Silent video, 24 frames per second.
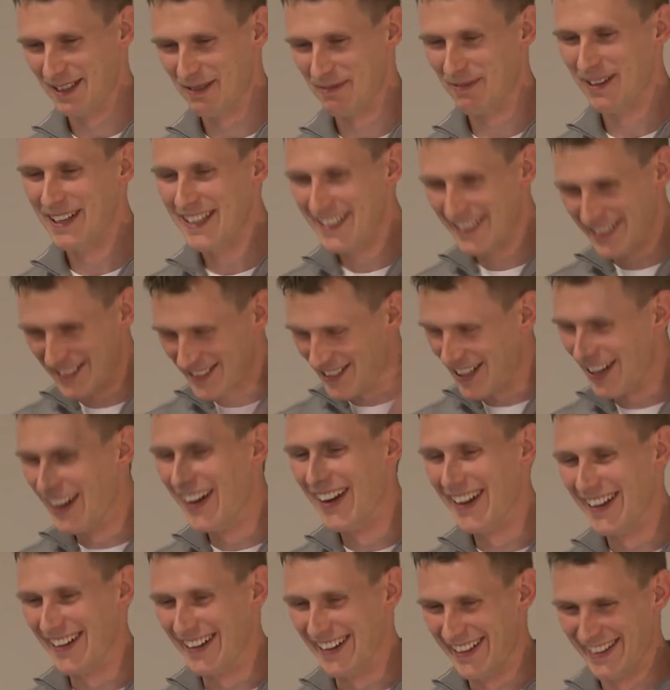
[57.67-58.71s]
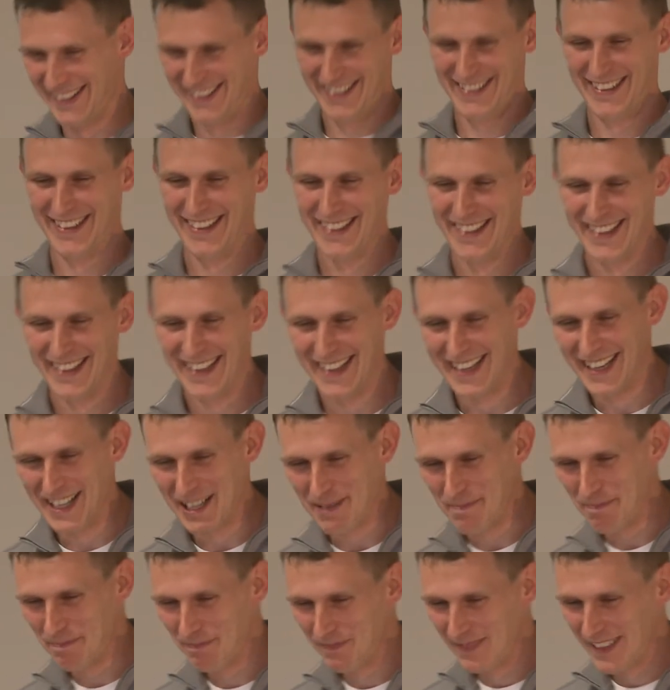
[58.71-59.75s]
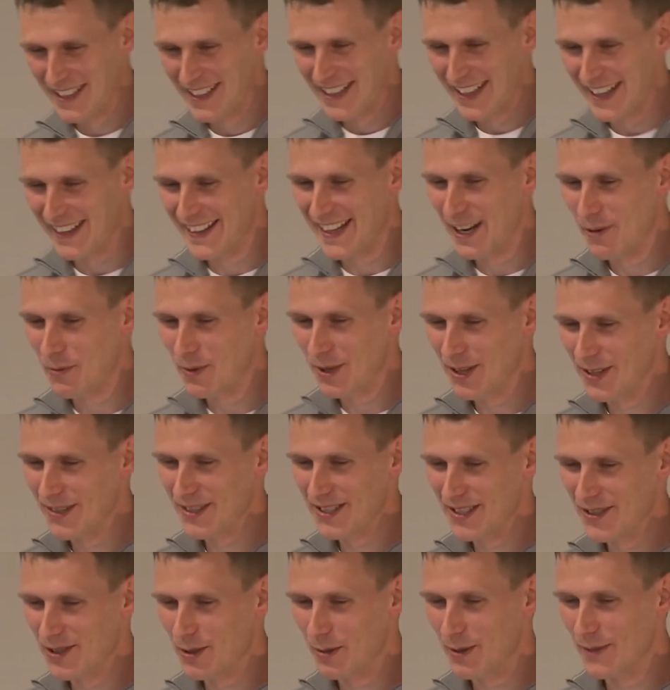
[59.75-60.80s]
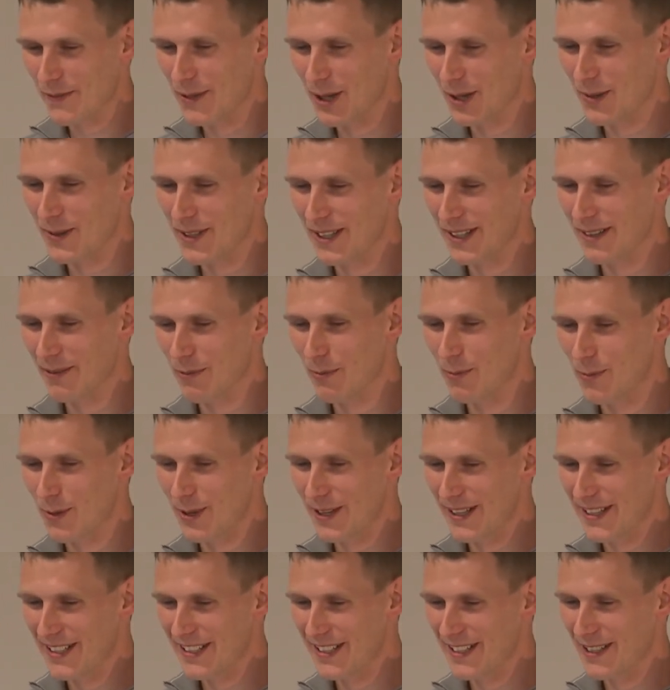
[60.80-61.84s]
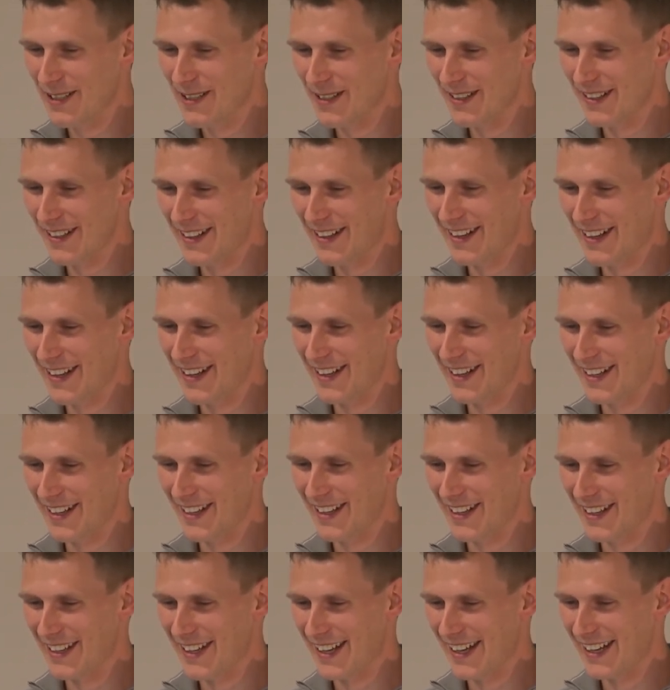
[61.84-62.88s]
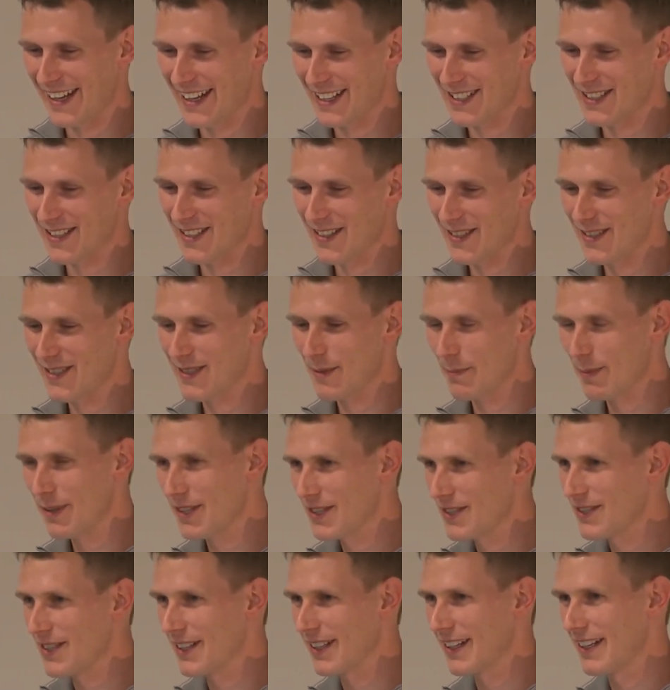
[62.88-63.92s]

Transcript: Radiant is gone. And that was sort of going really, I guess, simplistic